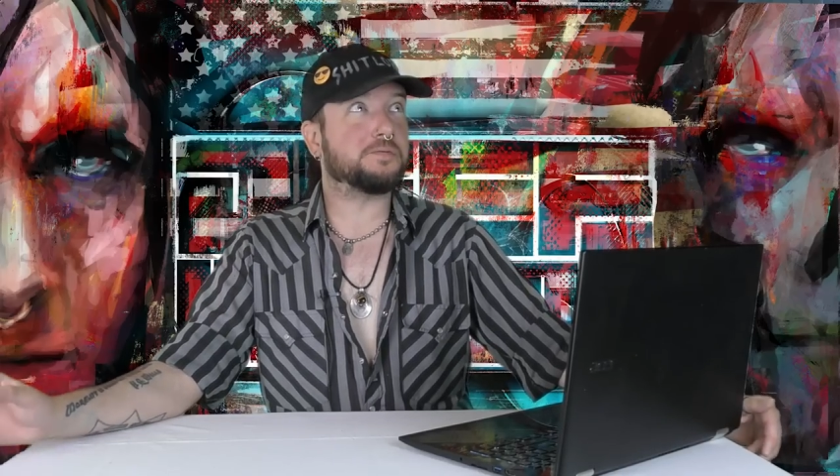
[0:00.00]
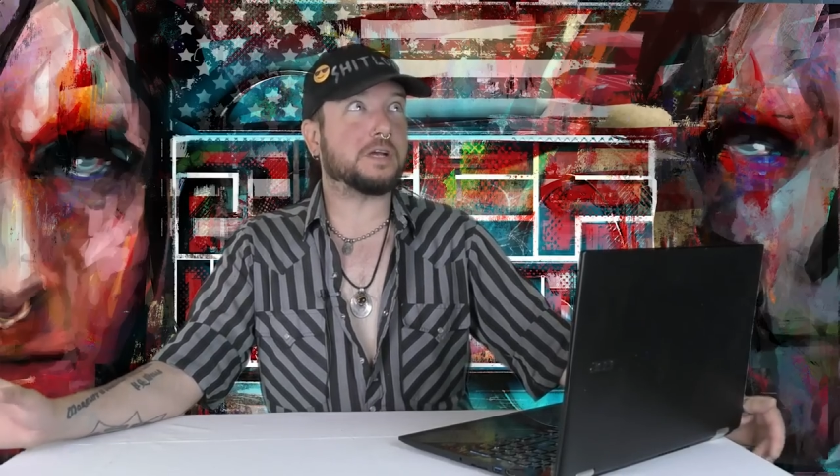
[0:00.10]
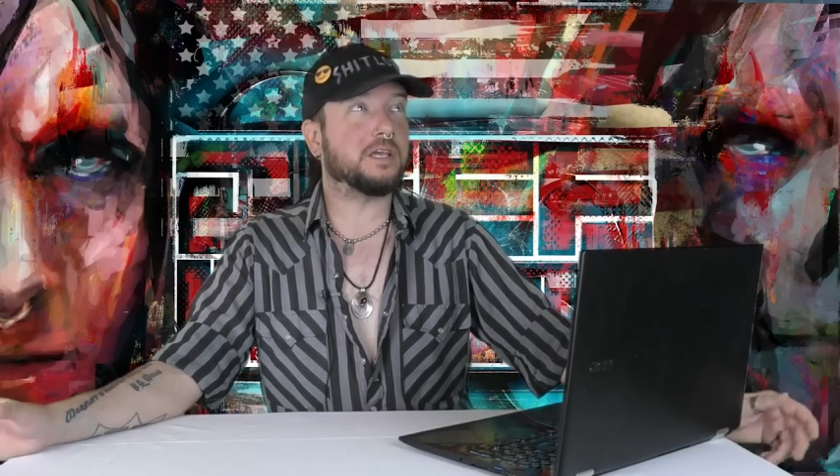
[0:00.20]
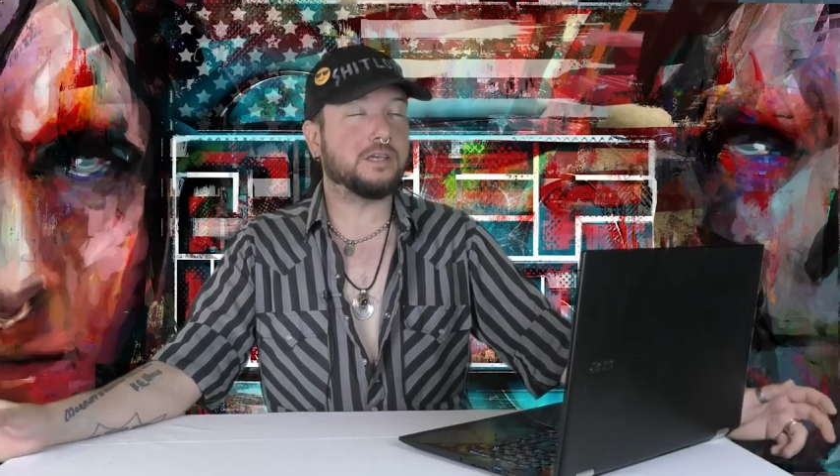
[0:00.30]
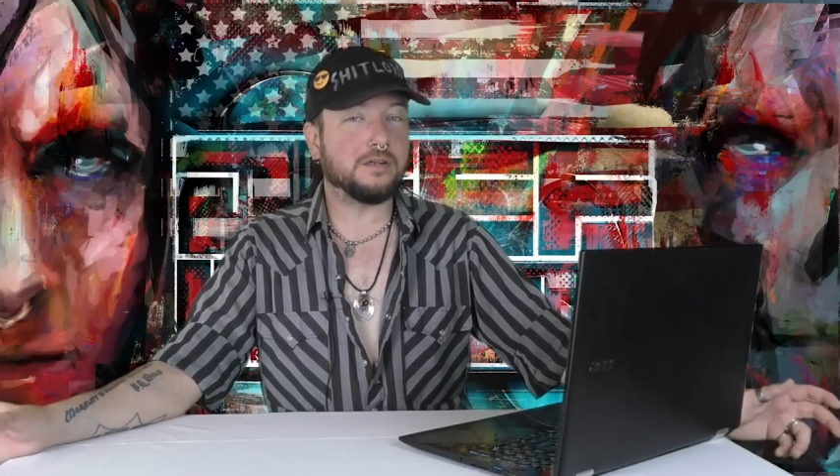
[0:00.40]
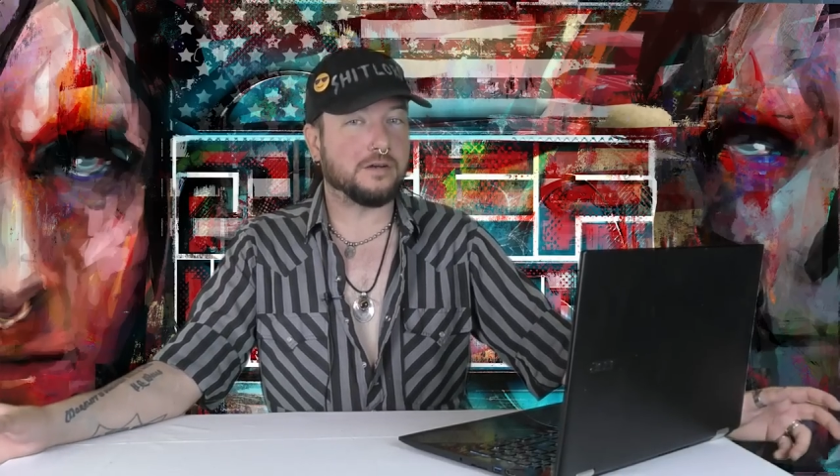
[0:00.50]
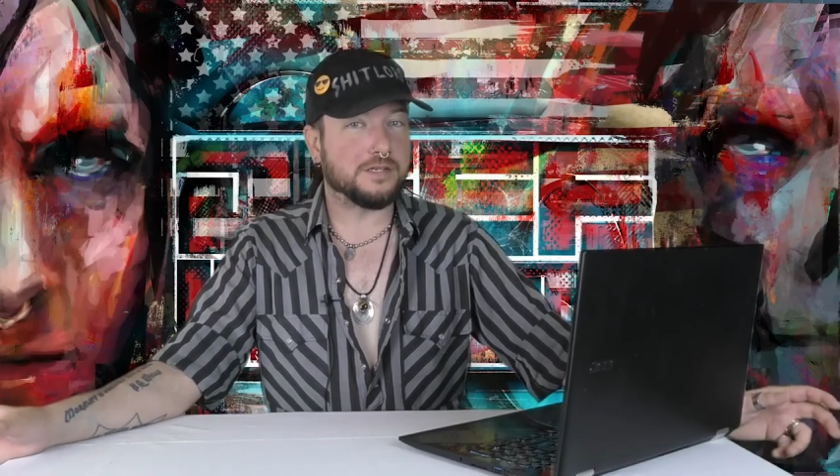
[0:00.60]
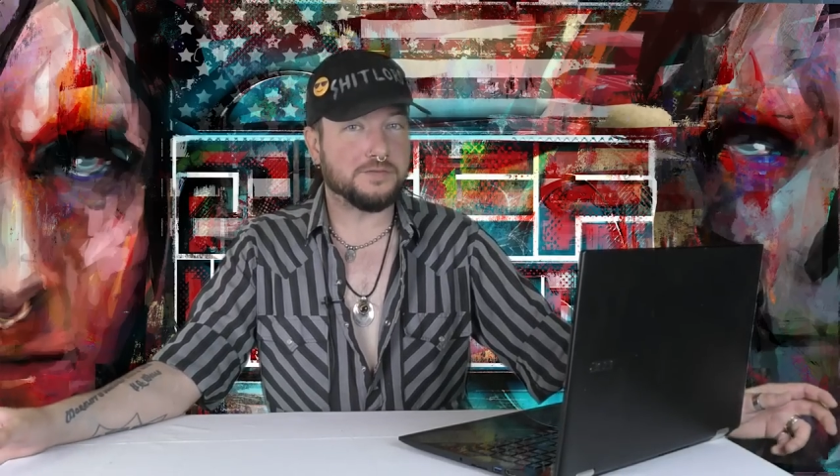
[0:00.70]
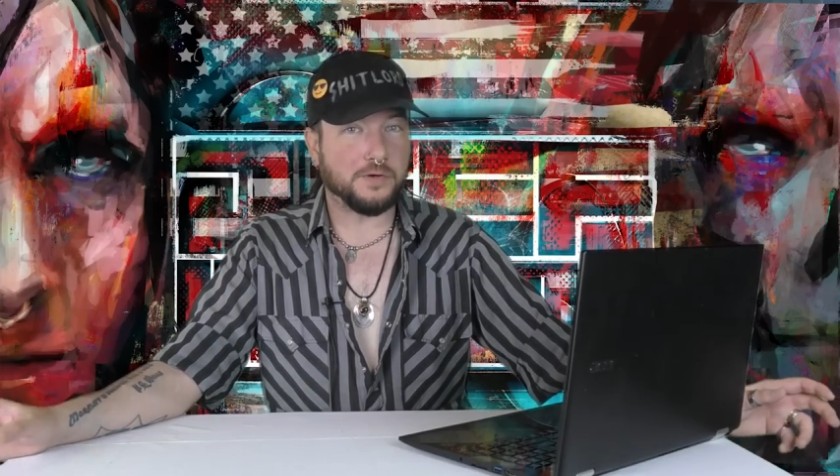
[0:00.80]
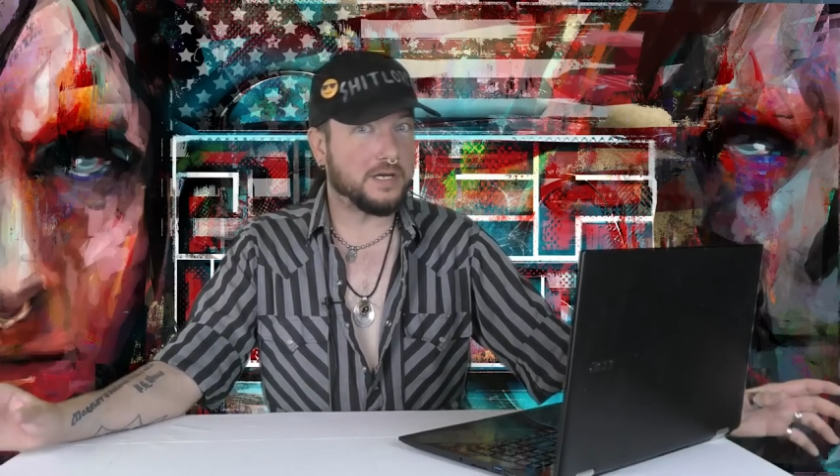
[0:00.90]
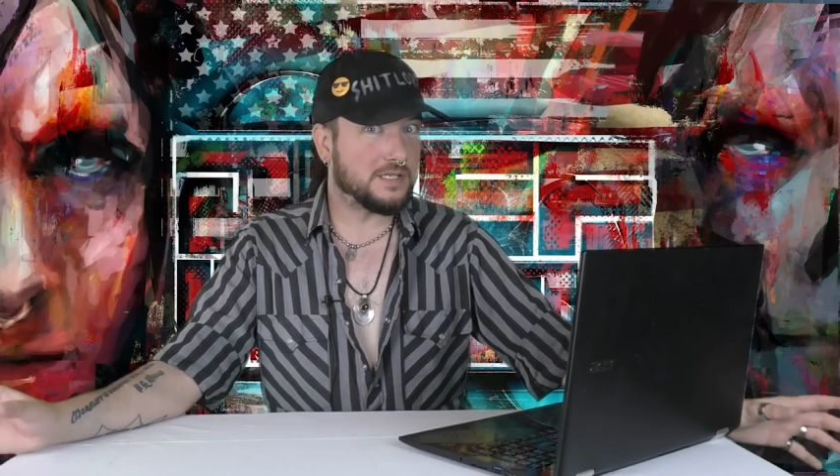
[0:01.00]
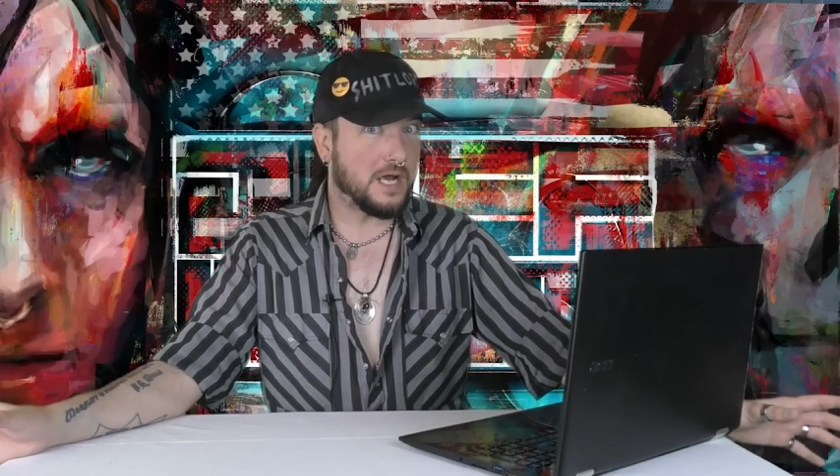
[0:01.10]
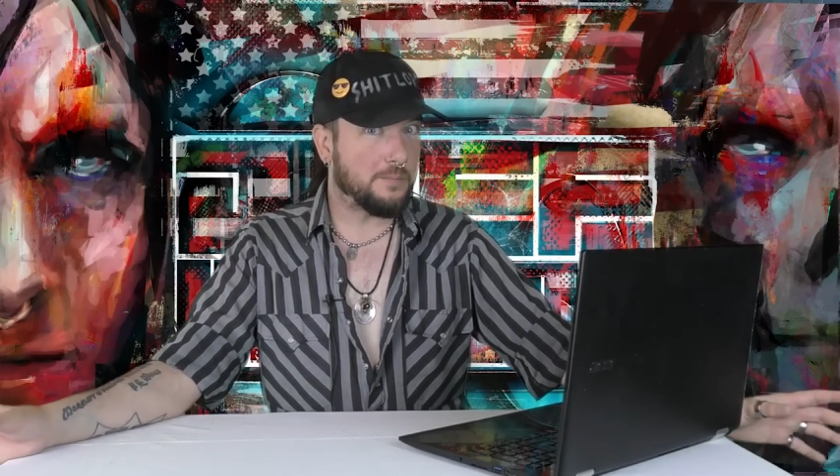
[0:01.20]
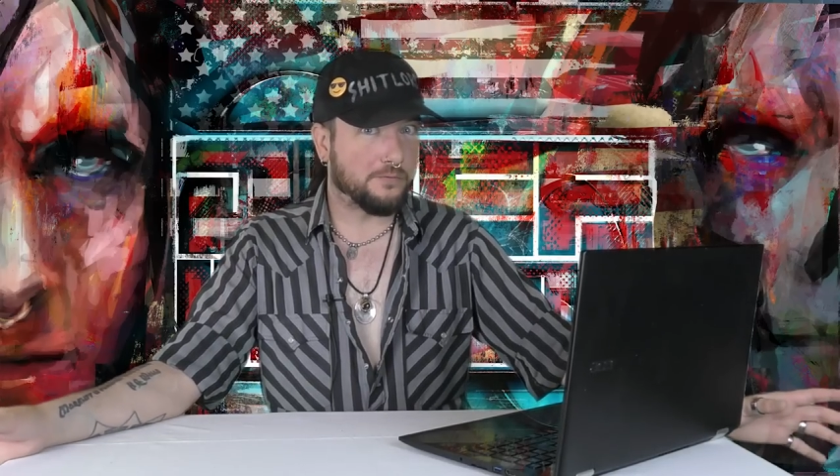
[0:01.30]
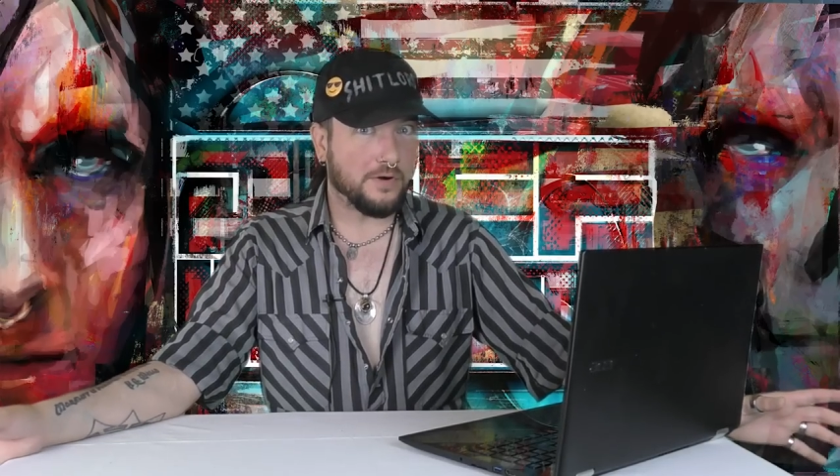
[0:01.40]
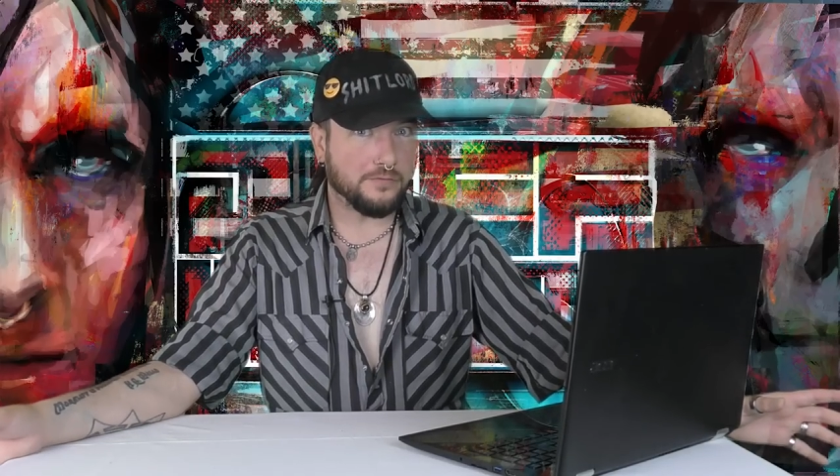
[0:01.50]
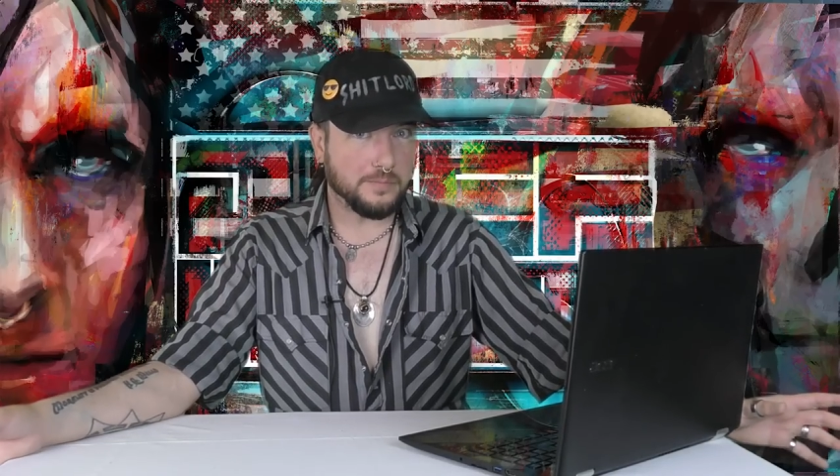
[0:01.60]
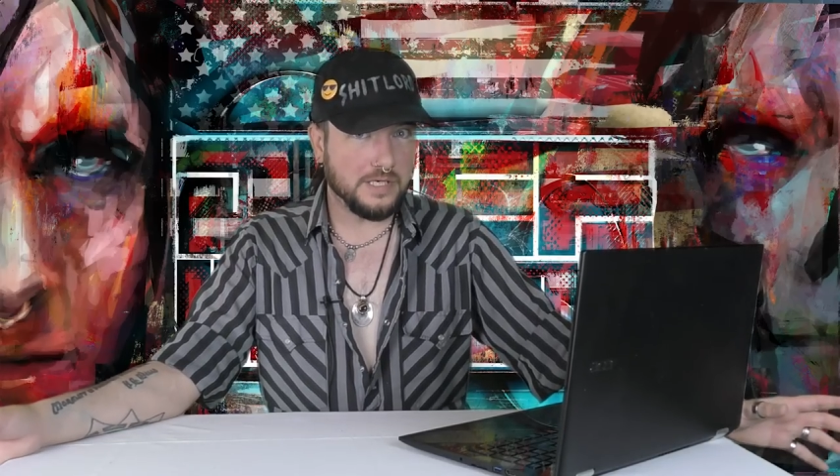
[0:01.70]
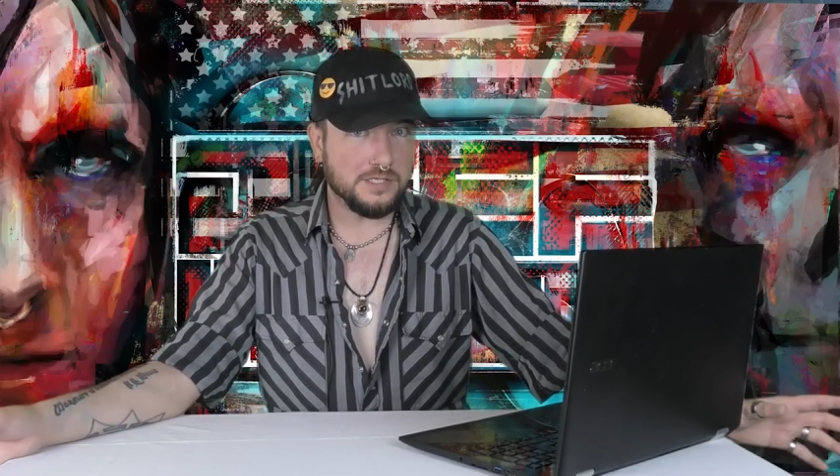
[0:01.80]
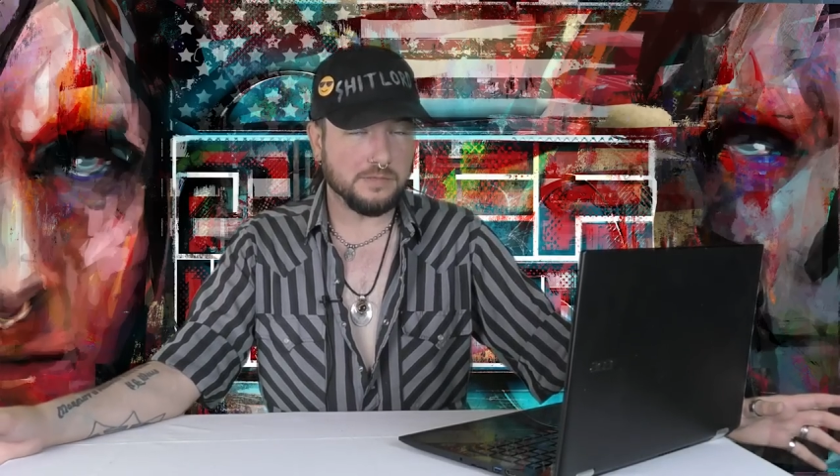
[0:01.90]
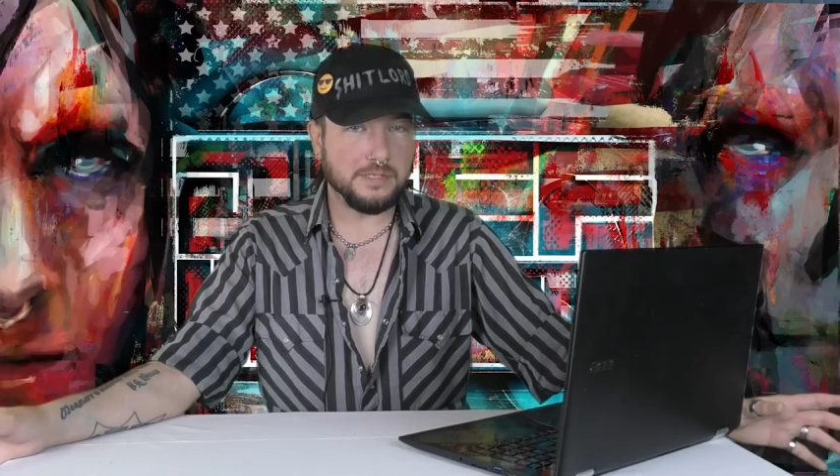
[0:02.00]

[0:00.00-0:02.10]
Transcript: fucking years for any type of reformation to